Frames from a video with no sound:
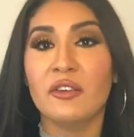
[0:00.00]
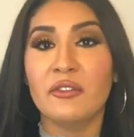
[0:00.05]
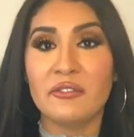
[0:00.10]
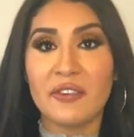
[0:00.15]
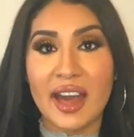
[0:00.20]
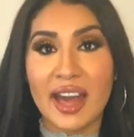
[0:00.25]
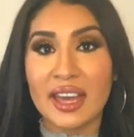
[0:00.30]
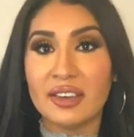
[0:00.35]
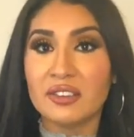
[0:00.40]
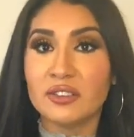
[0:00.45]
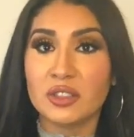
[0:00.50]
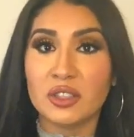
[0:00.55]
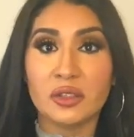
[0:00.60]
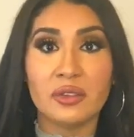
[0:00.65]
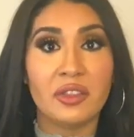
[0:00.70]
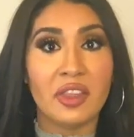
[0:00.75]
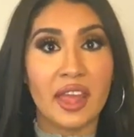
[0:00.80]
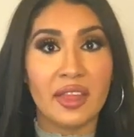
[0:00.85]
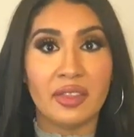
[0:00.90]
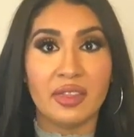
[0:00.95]
5
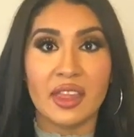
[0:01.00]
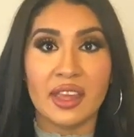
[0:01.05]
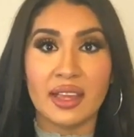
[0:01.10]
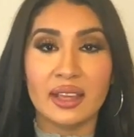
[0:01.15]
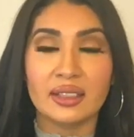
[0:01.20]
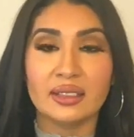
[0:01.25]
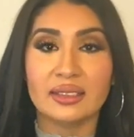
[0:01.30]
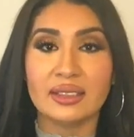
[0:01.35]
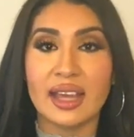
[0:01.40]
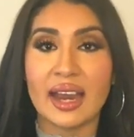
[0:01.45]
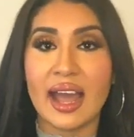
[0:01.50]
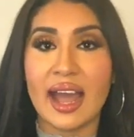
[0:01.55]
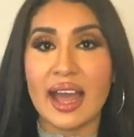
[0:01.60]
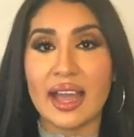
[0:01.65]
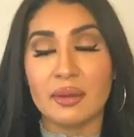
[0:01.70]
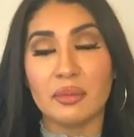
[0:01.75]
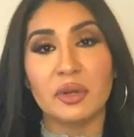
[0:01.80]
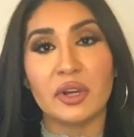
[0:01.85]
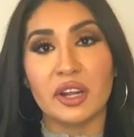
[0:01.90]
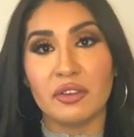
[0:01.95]
to 10 things that I
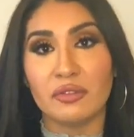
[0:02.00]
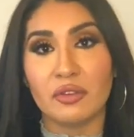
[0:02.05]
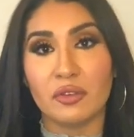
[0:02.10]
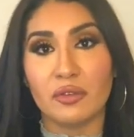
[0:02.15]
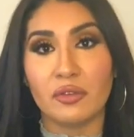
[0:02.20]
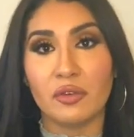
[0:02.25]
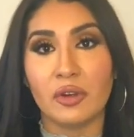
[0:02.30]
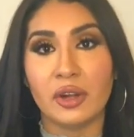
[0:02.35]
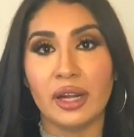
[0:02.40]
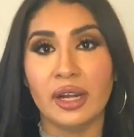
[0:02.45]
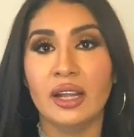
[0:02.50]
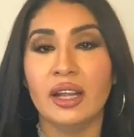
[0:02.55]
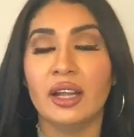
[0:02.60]
am grateful for.